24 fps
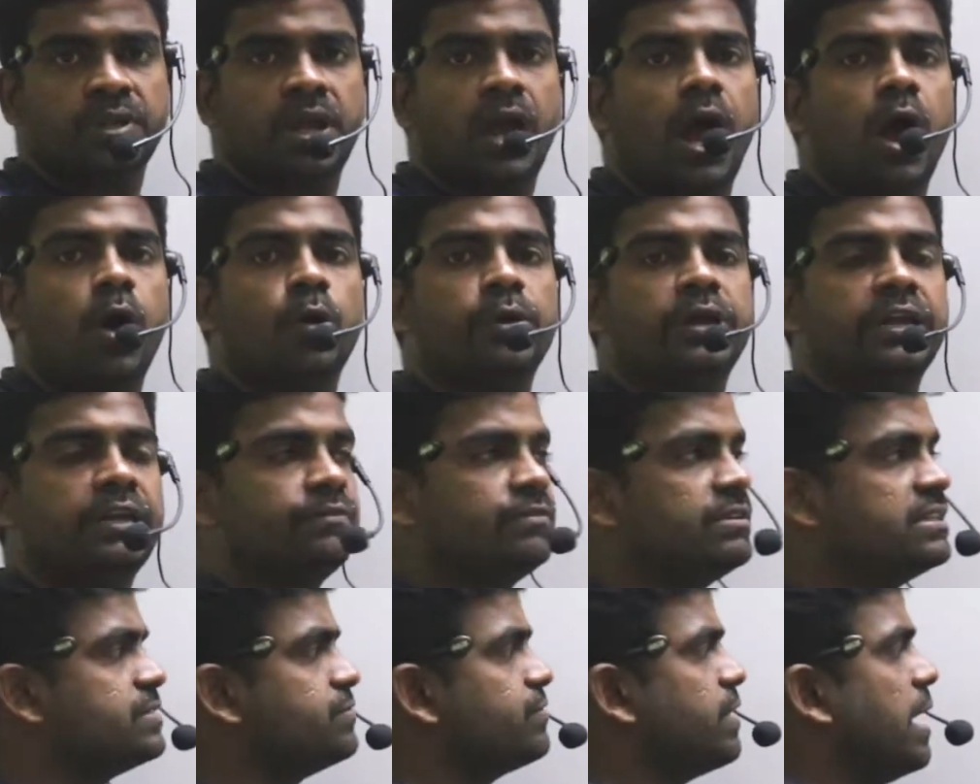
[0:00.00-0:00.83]
How can
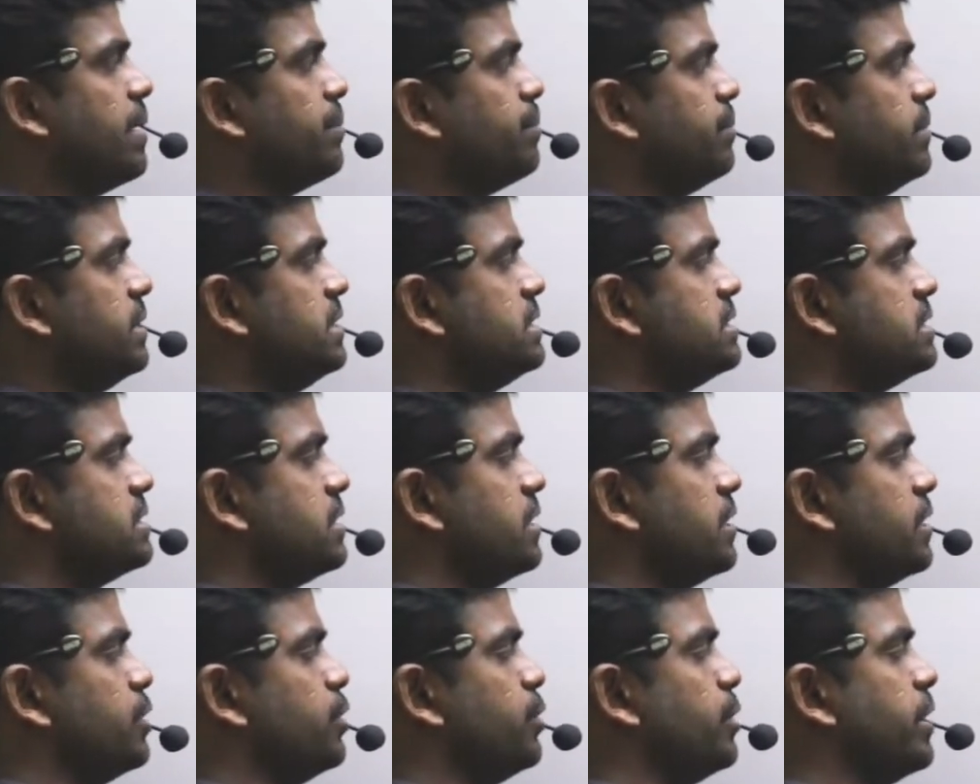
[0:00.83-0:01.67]
we swap means?
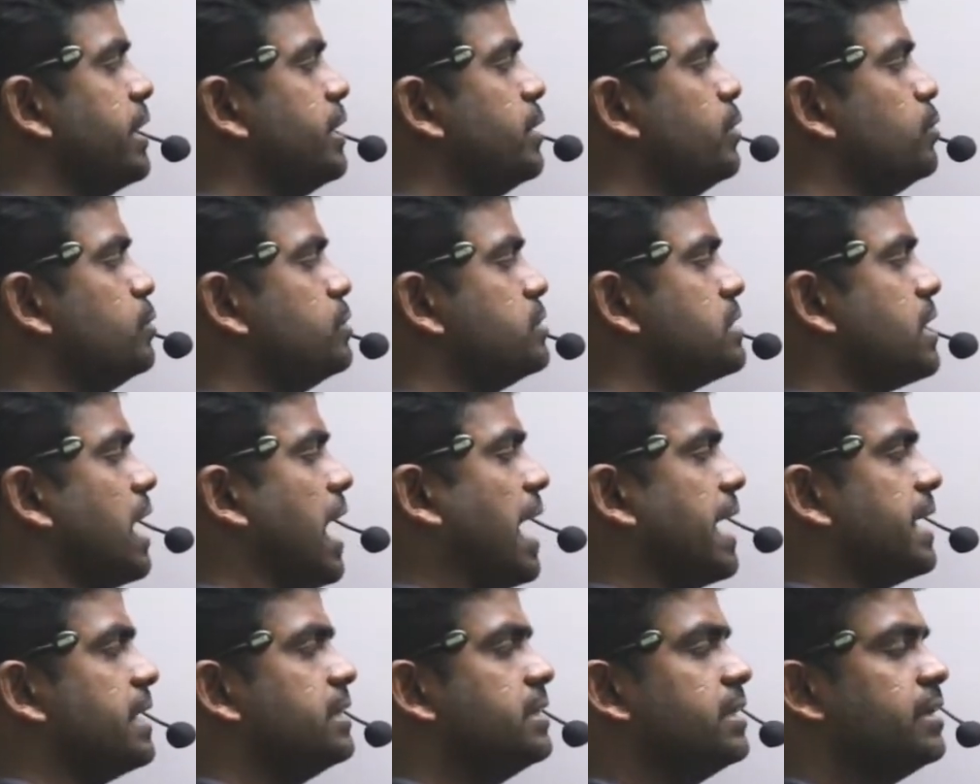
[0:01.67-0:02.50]
You can use
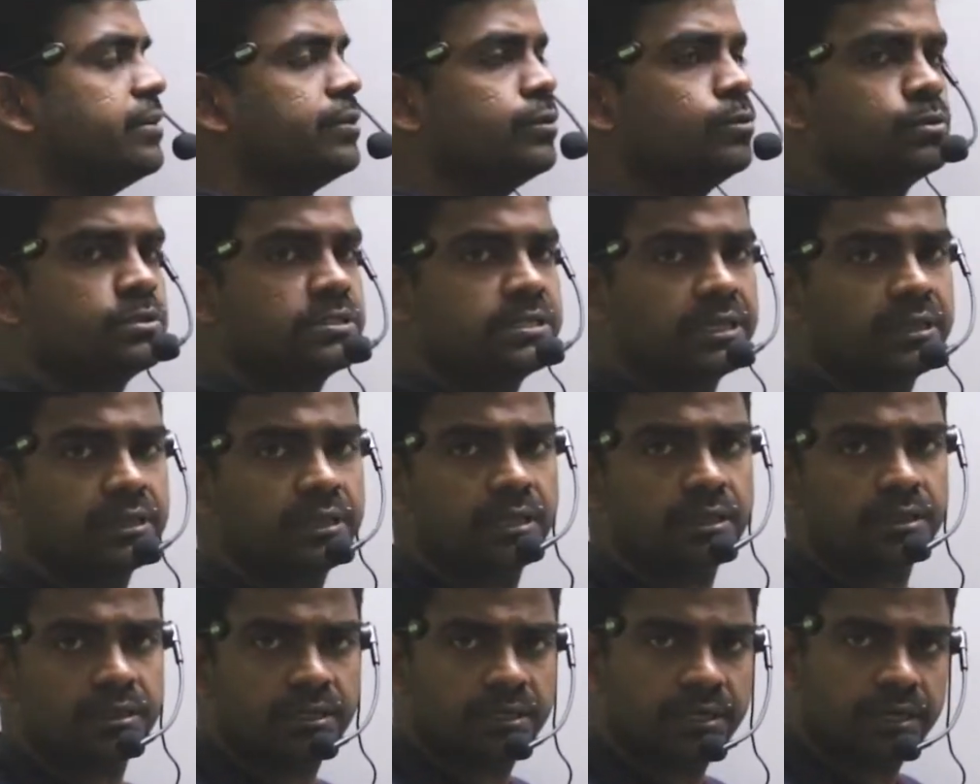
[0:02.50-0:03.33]
either using
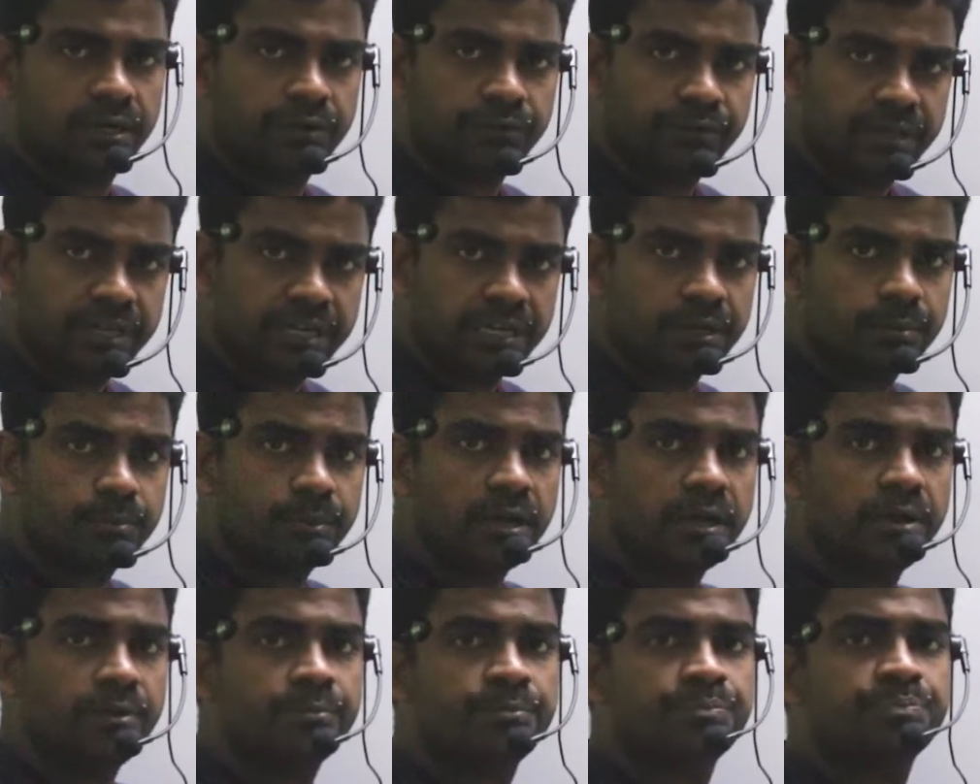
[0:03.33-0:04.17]
the third
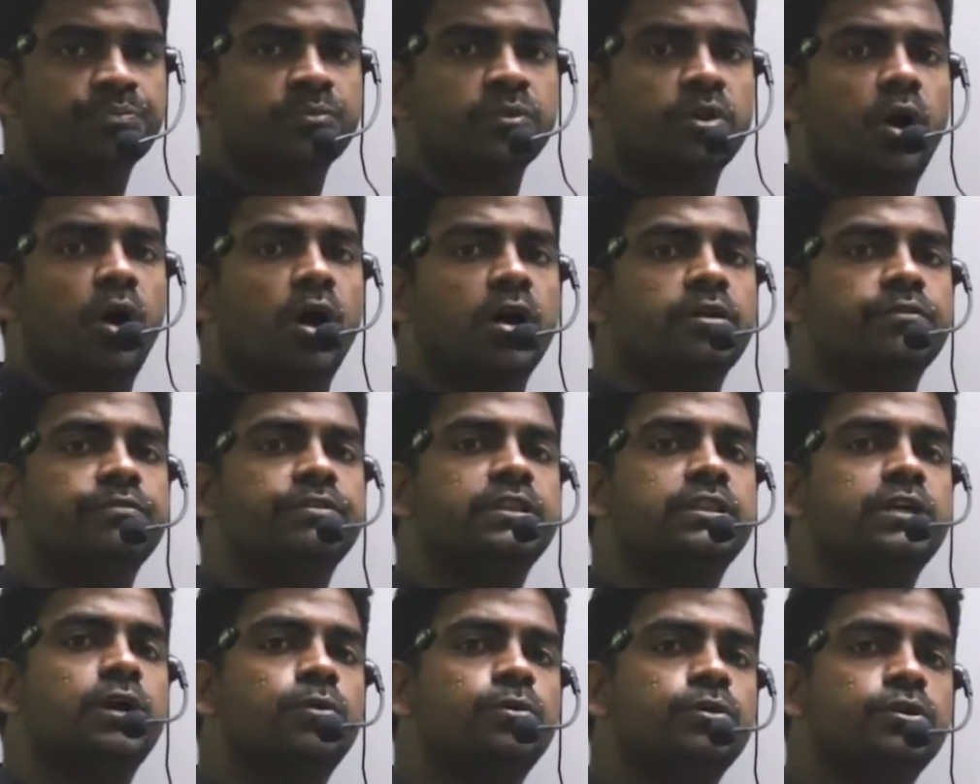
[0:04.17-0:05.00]
variable or
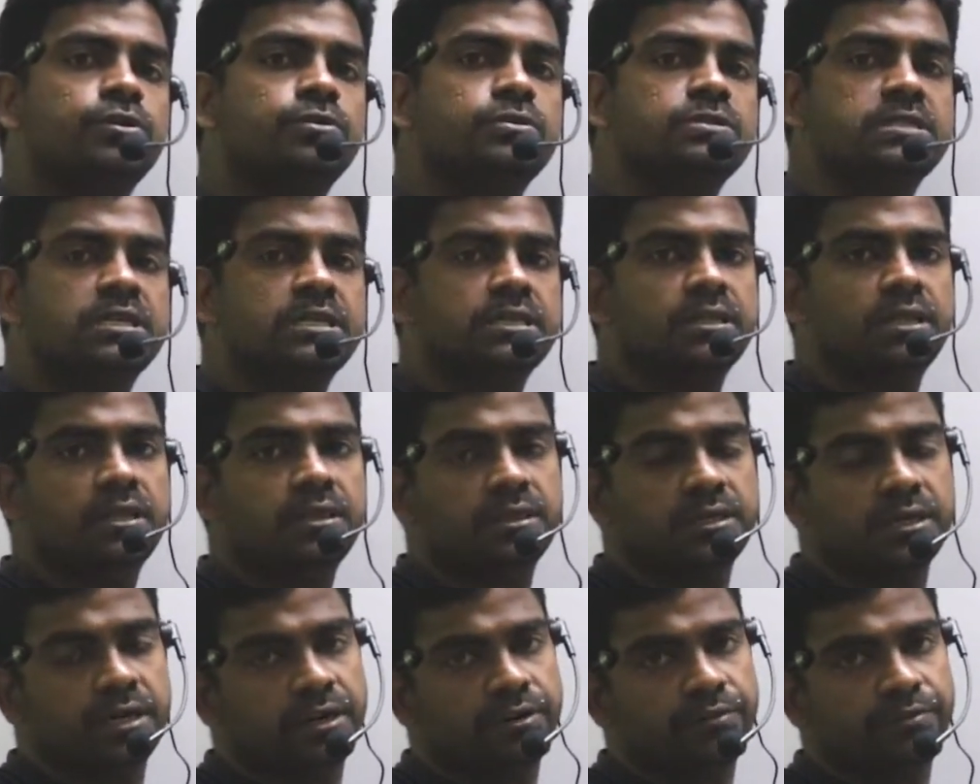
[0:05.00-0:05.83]
without using the
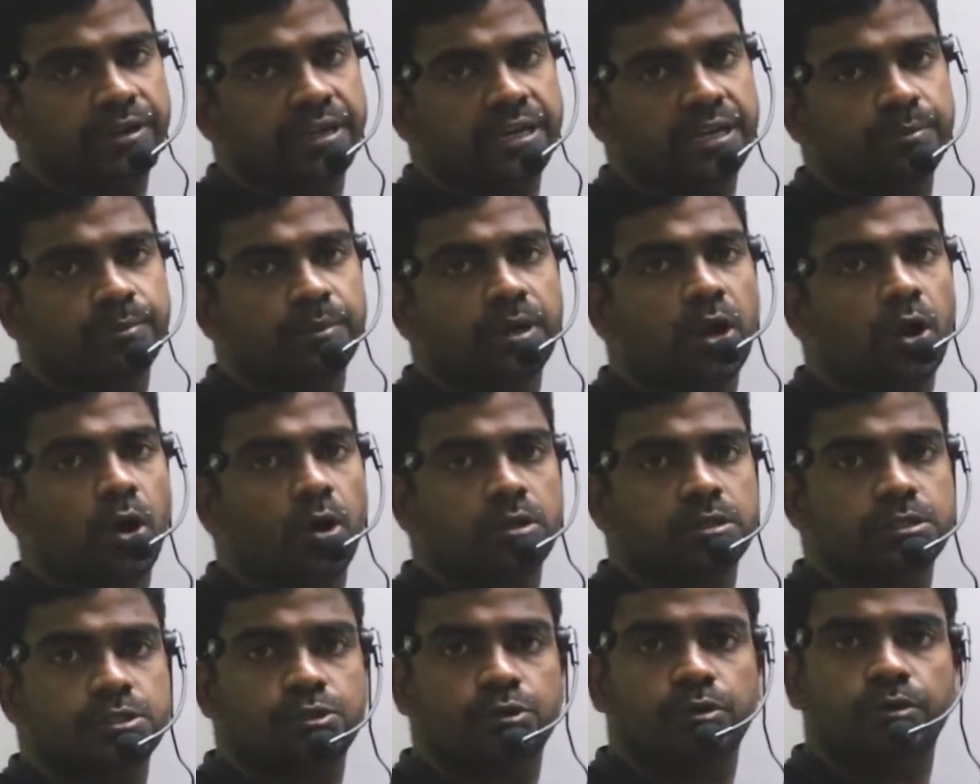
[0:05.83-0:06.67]
third variable
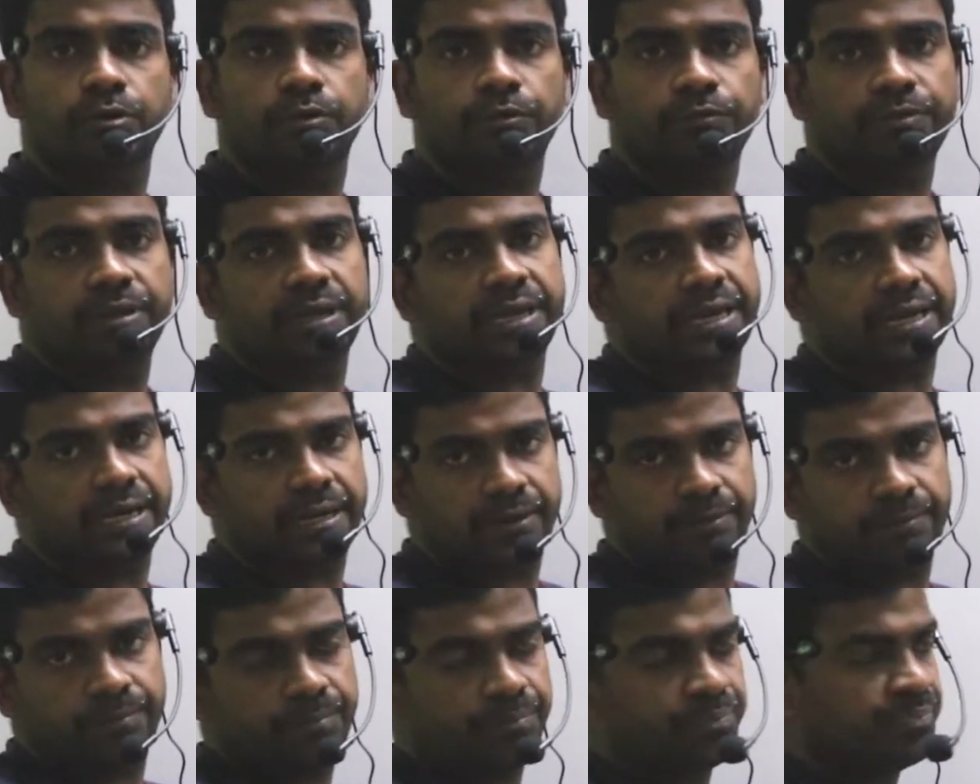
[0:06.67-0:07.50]
also we can.